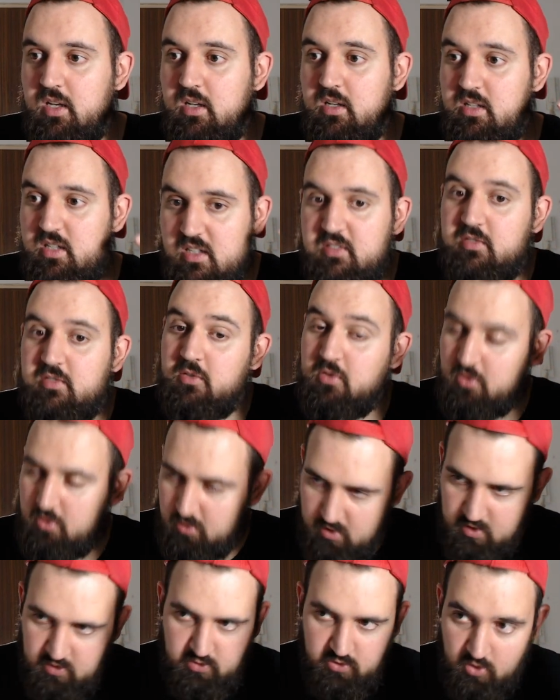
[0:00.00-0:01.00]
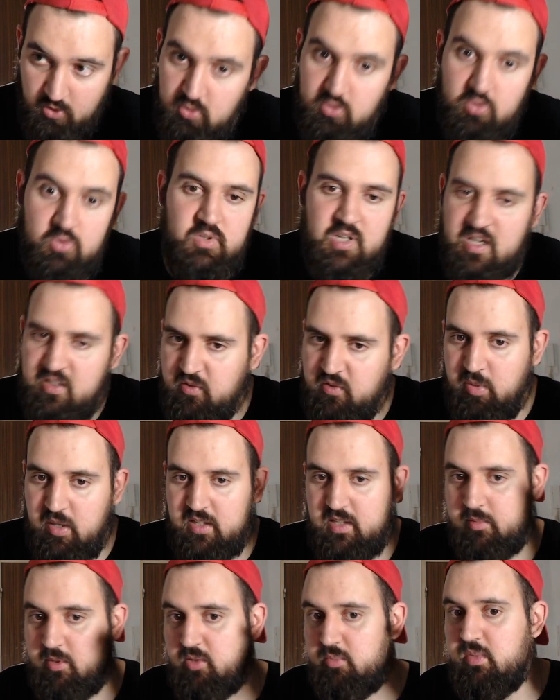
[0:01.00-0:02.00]
it's it's a good
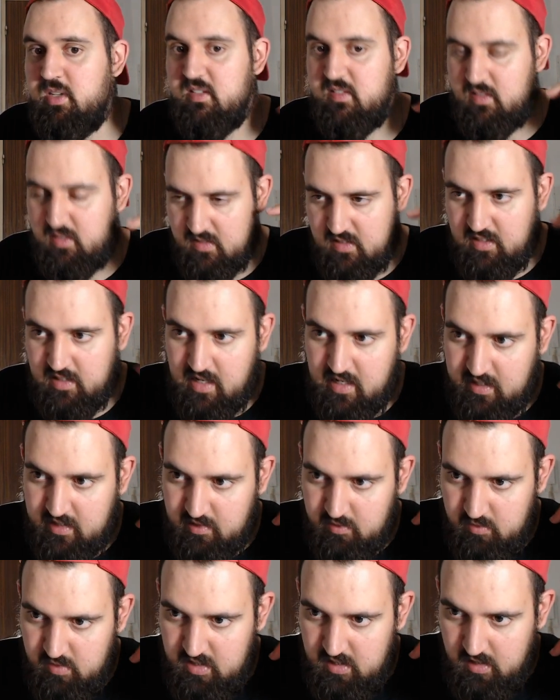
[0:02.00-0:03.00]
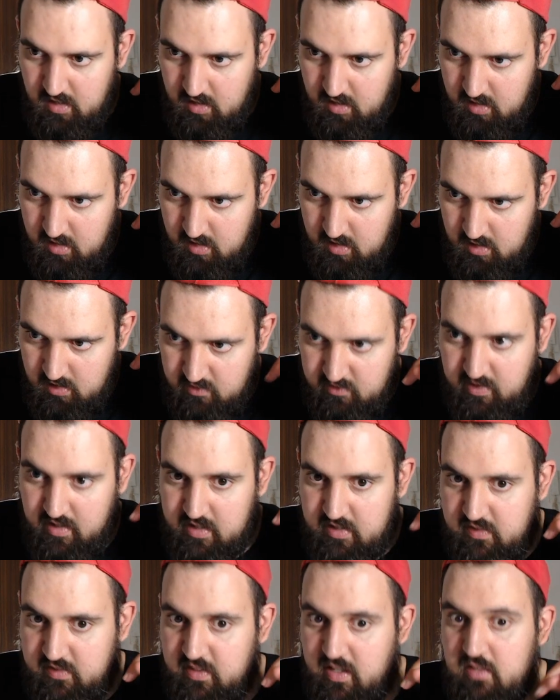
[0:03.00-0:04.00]
aspect about me is that I can be
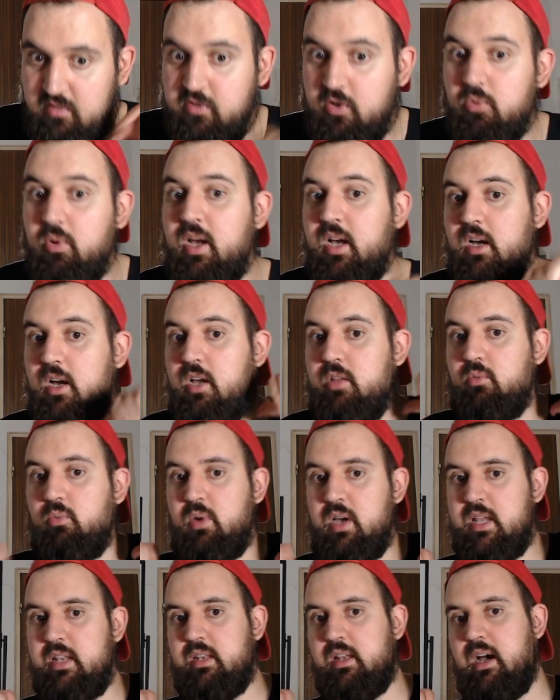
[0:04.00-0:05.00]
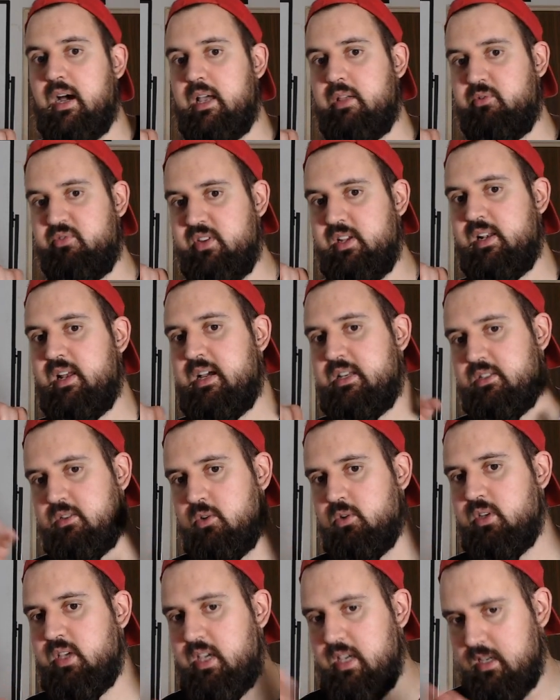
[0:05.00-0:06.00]
very self-aware, and when I realize,
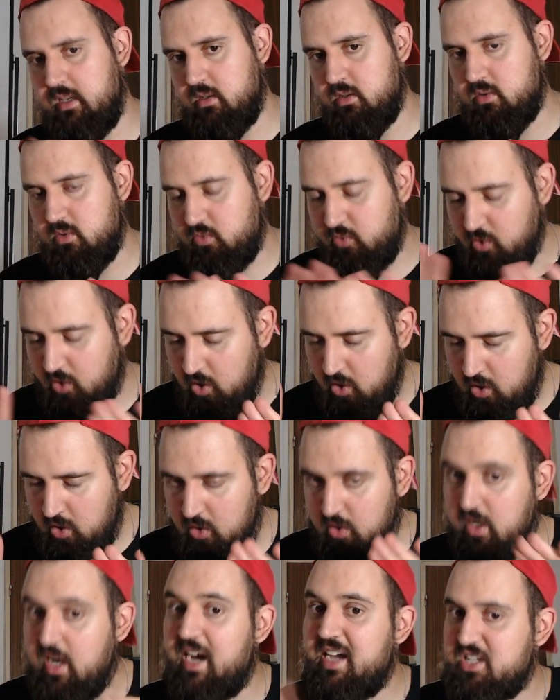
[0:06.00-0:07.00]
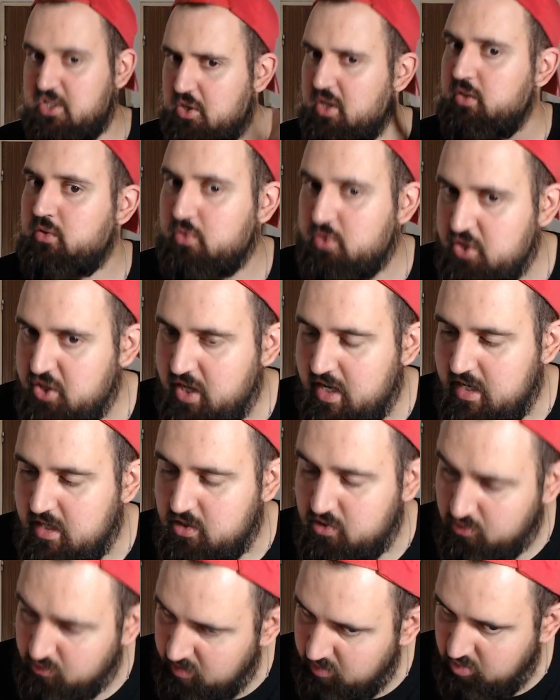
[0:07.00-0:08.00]
okay, wrong, I try to
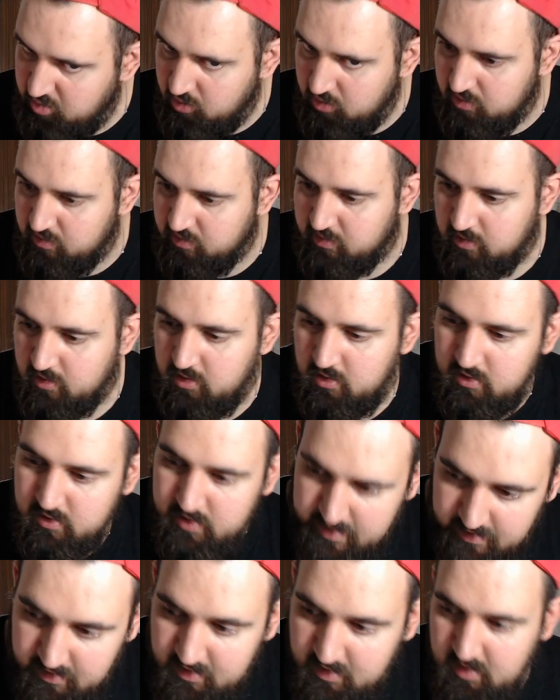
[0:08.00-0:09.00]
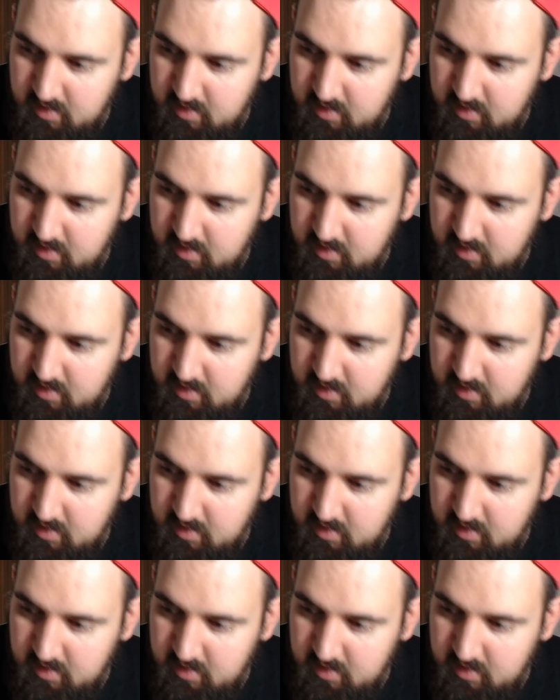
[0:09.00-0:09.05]
change to improve. Yeah,